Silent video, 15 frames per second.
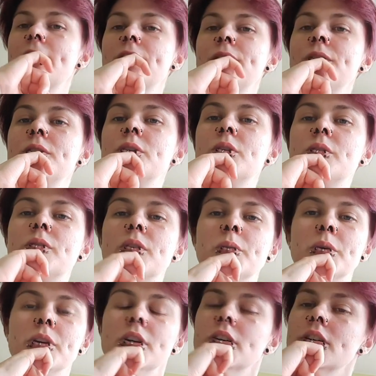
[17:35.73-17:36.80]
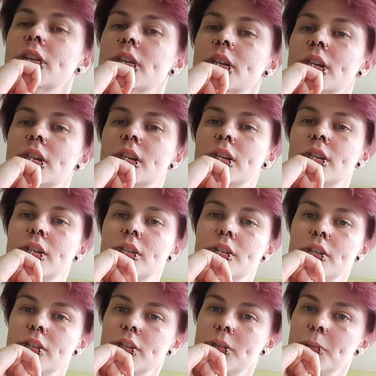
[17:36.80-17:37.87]
I don't know if I want to
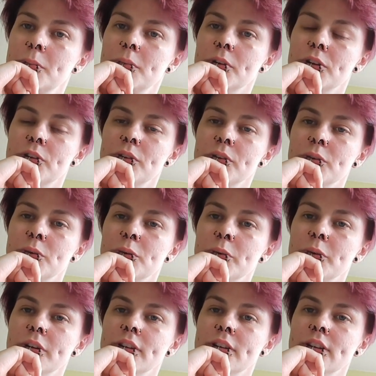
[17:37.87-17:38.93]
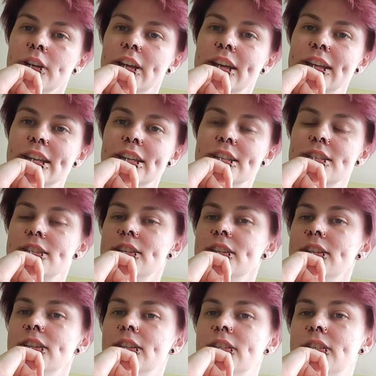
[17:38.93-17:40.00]
pursue an
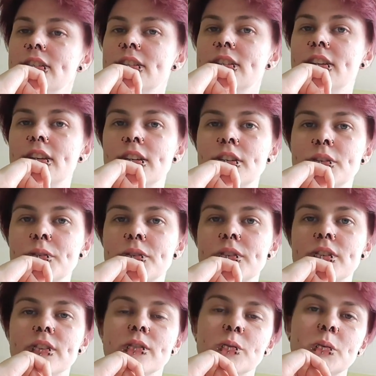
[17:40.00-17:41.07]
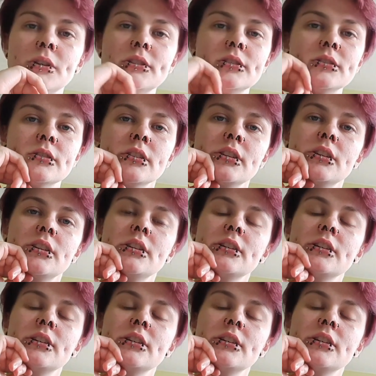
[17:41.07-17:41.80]
ADHD diagnosis as well.